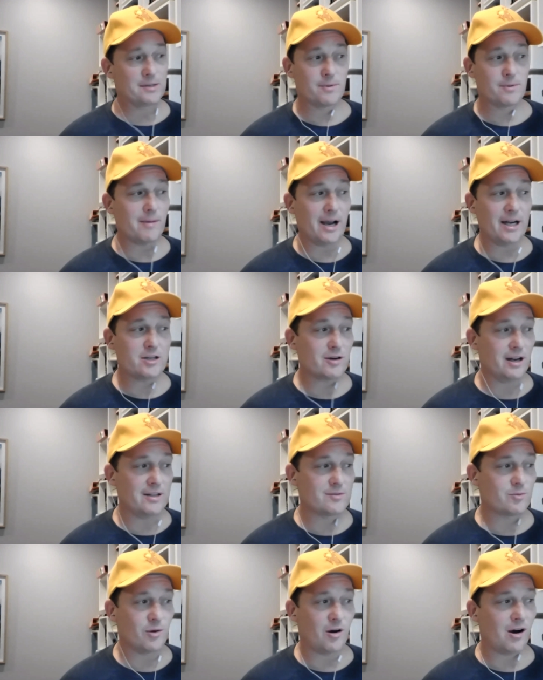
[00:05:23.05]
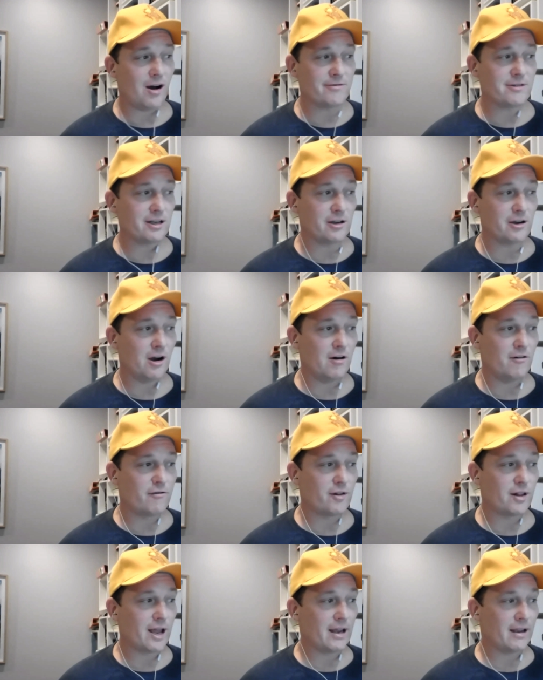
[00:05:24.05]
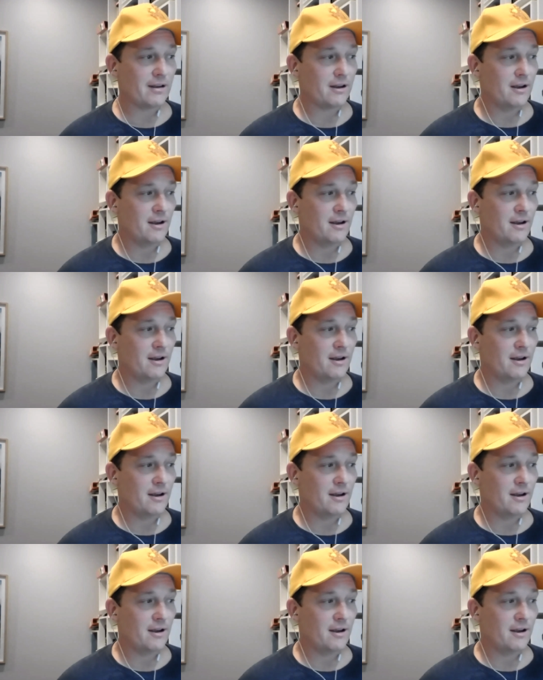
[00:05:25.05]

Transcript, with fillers: But my trades will often go for like